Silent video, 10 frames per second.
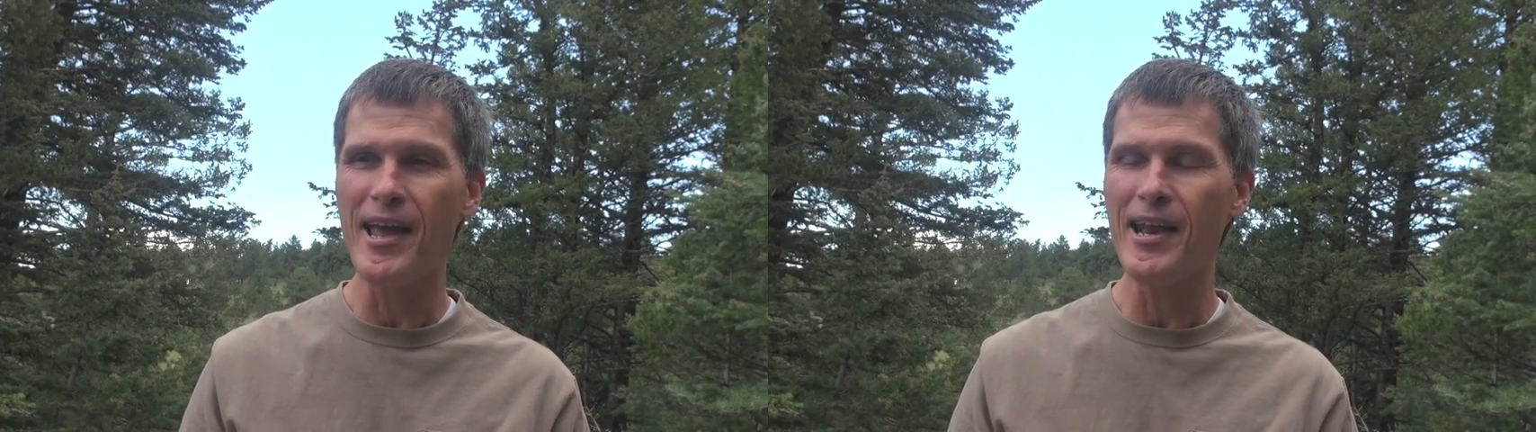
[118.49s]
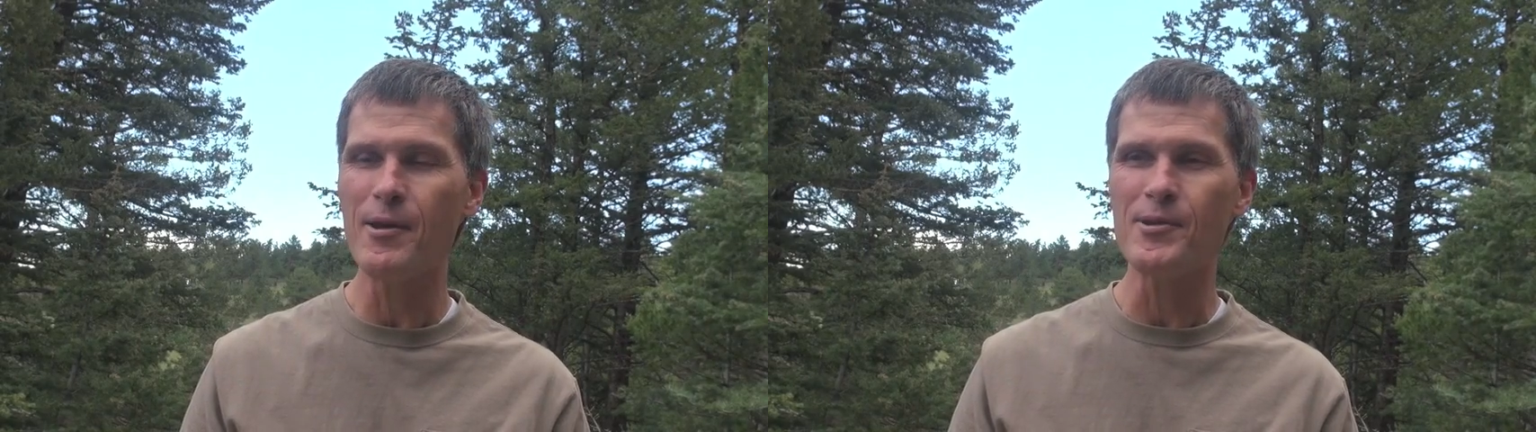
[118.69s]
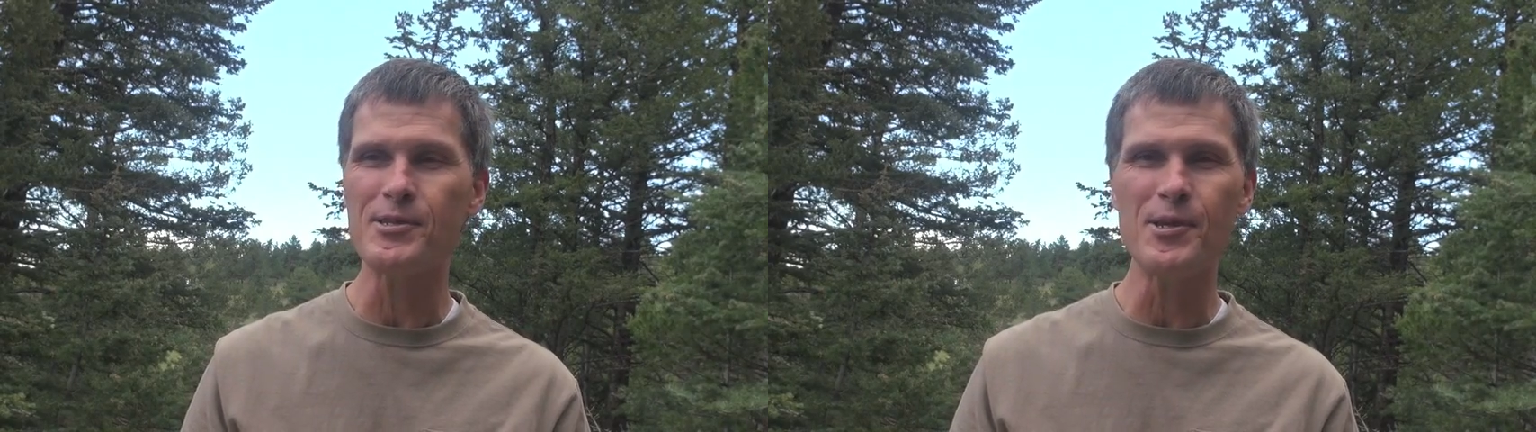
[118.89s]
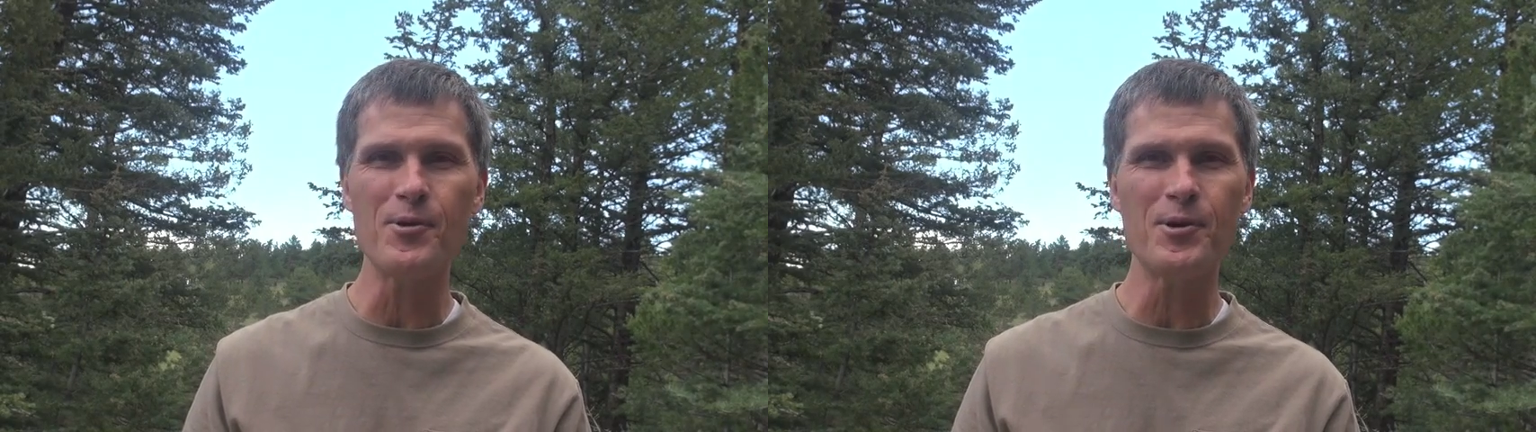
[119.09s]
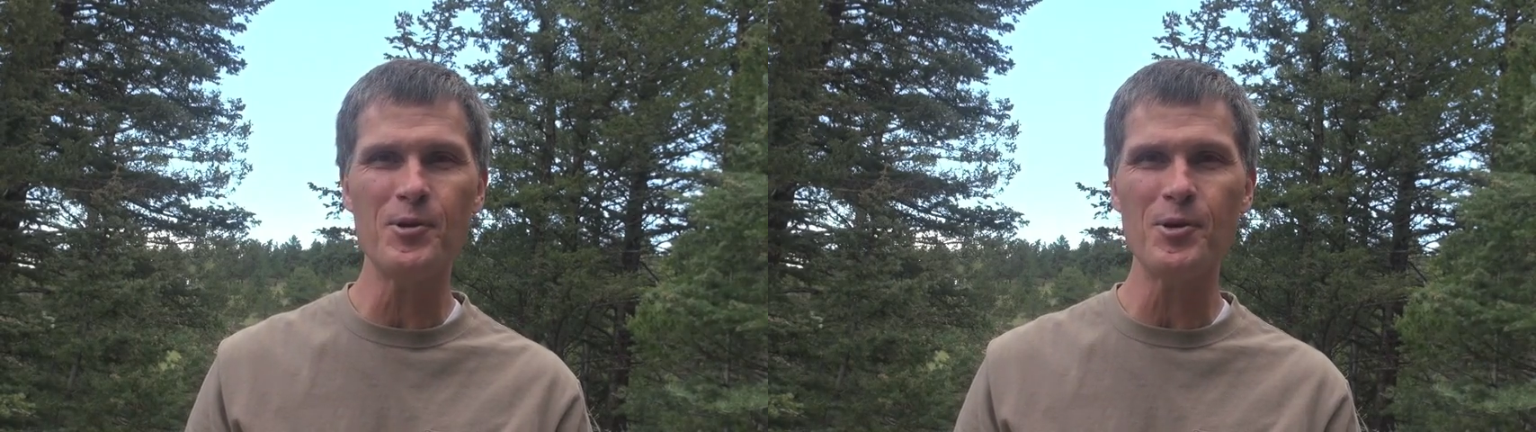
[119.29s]
and it was
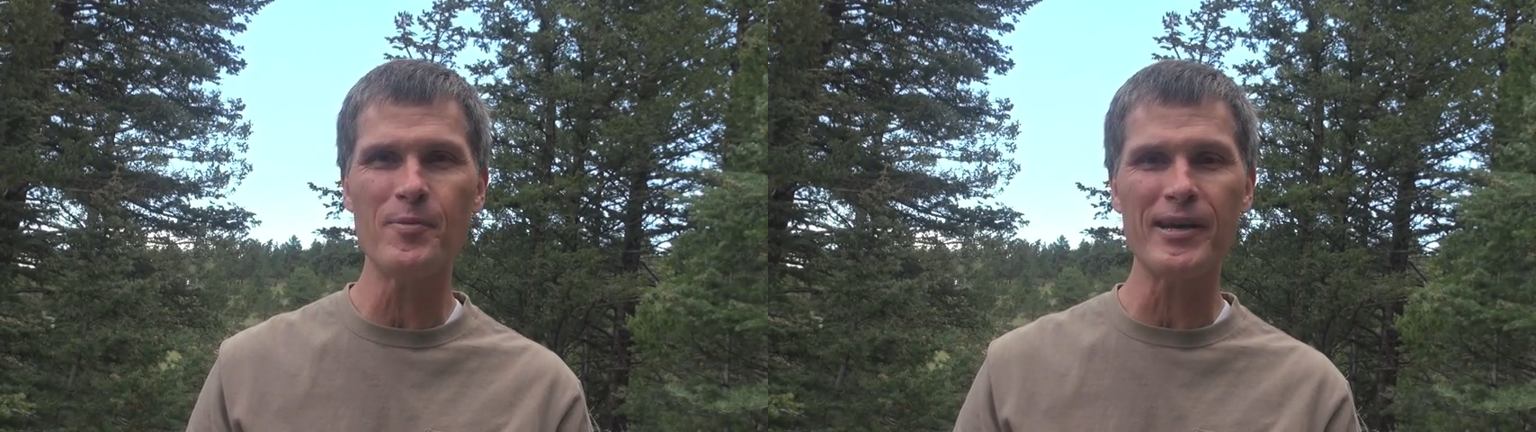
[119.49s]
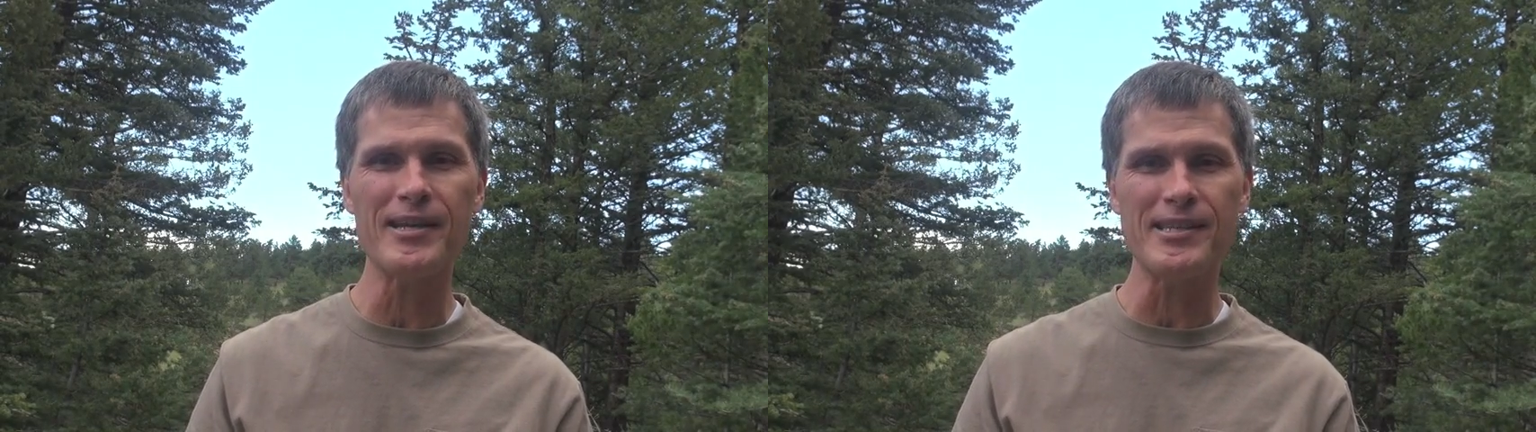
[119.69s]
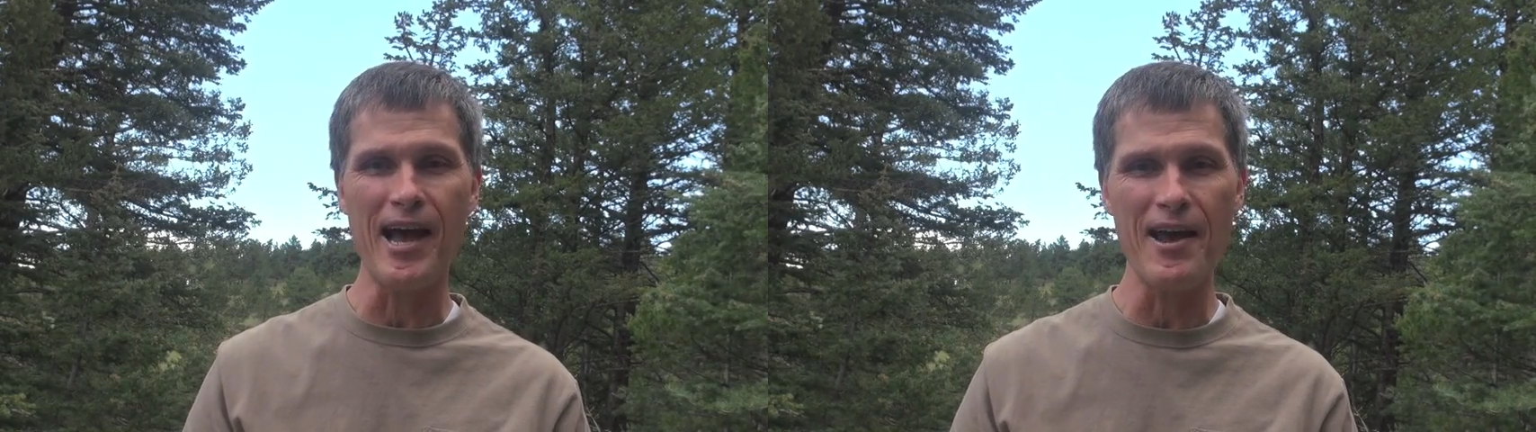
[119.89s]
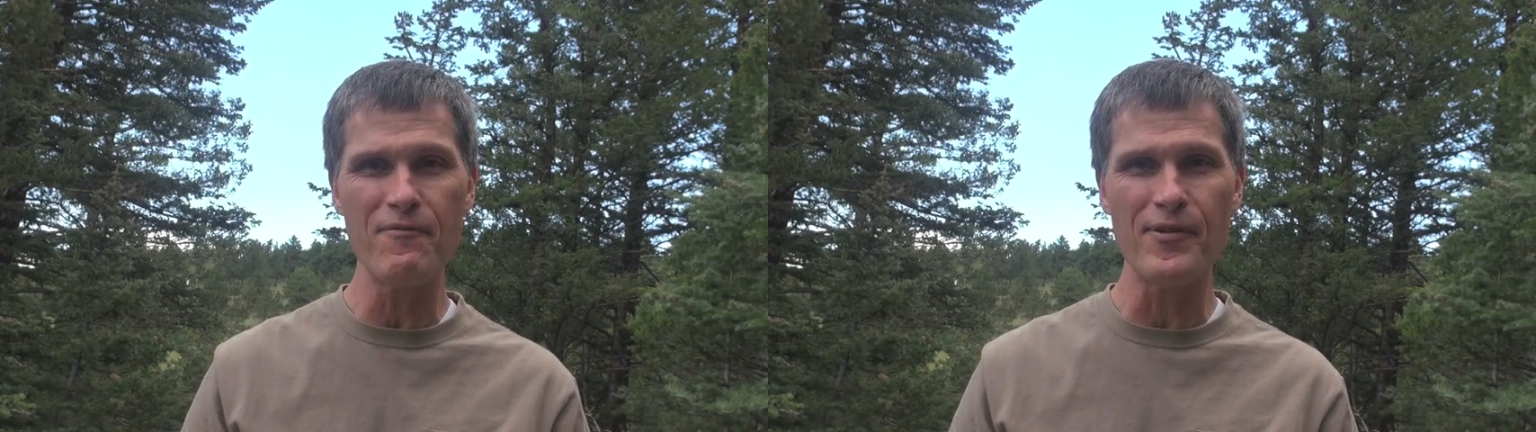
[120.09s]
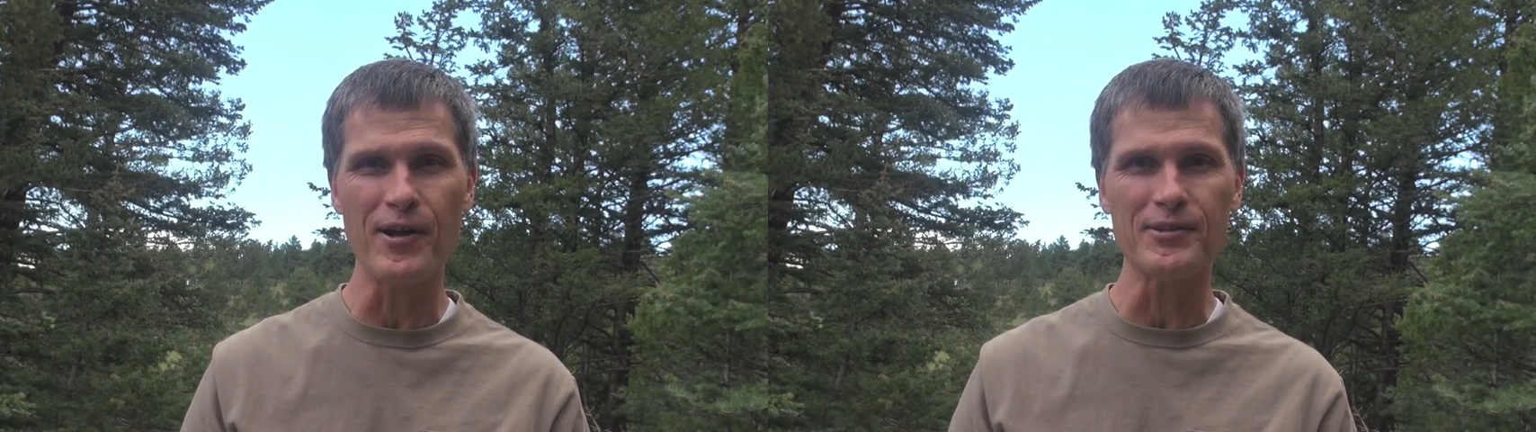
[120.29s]
so cool because I
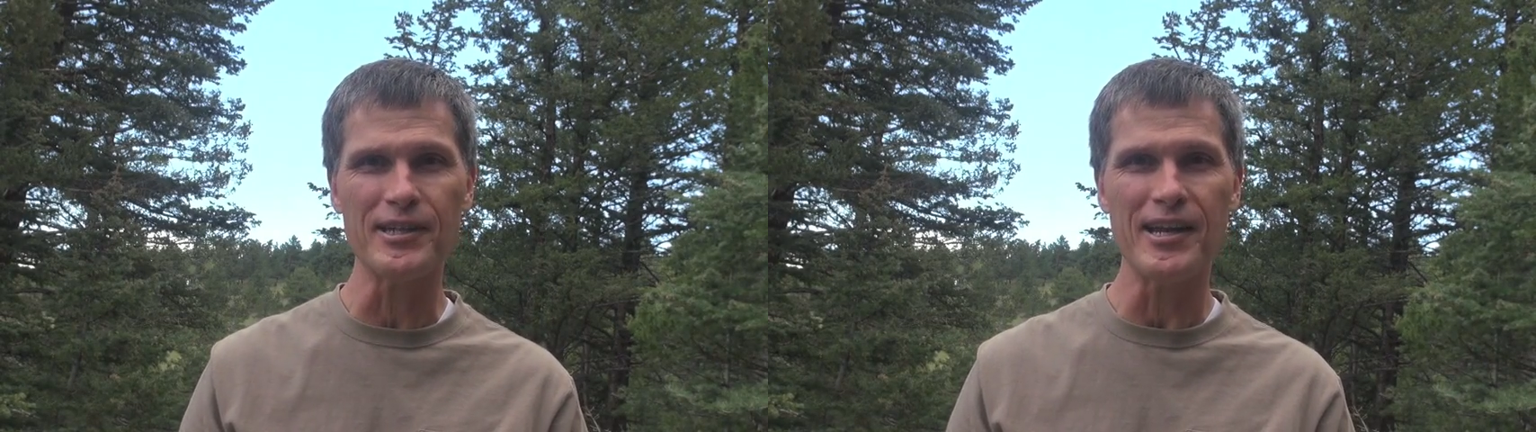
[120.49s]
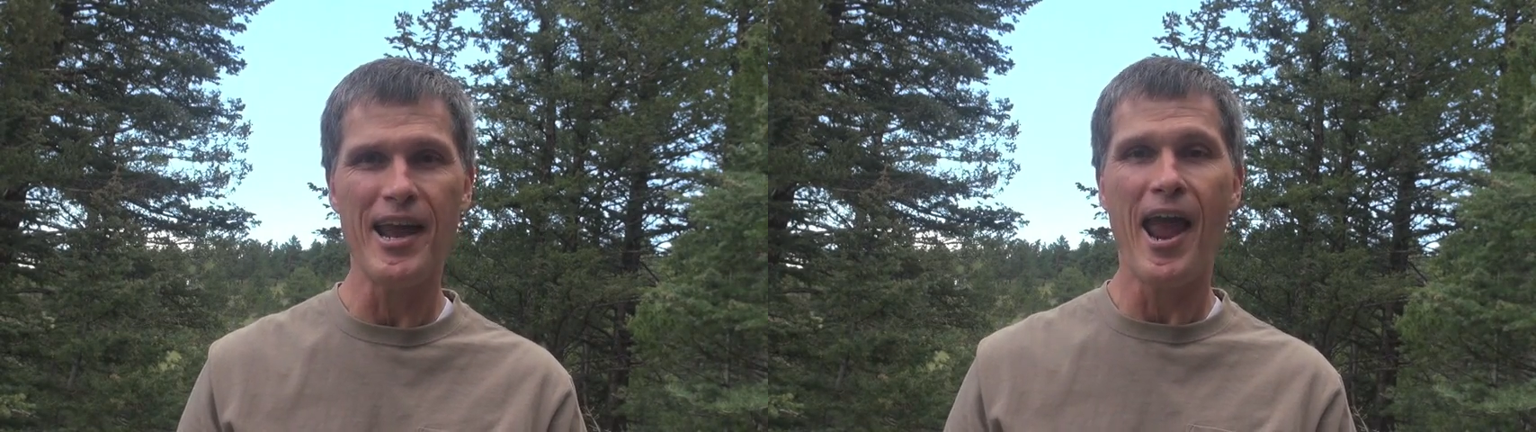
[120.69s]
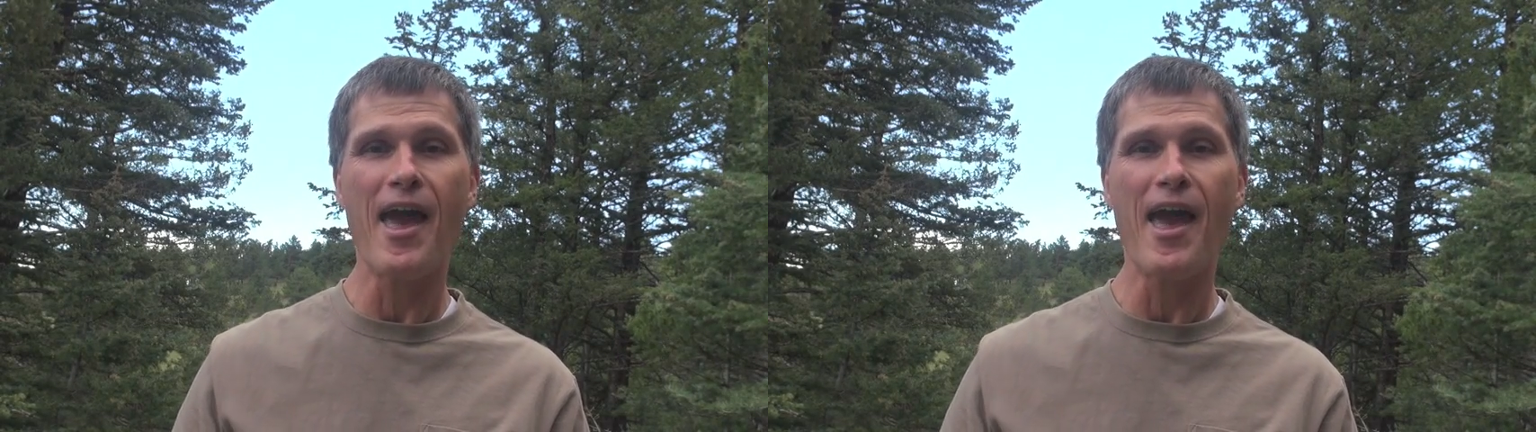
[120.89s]
felt it,